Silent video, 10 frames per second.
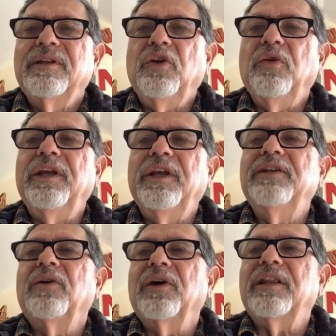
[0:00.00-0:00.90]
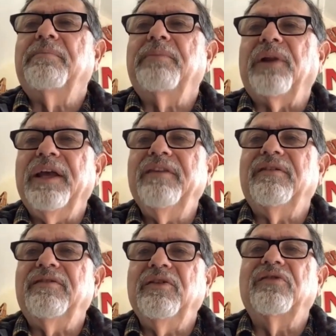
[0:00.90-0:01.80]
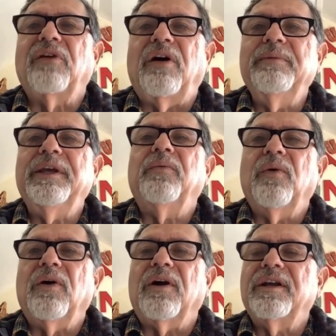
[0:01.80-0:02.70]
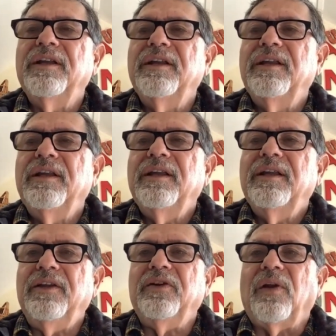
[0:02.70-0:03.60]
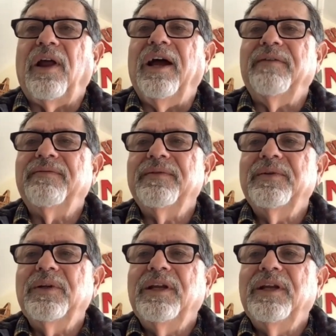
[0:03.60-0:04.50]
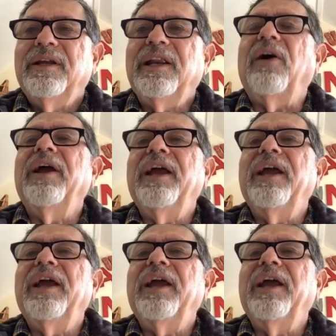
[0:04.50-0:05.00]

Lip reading: You need to look at the places you saw me at work in your life." Now,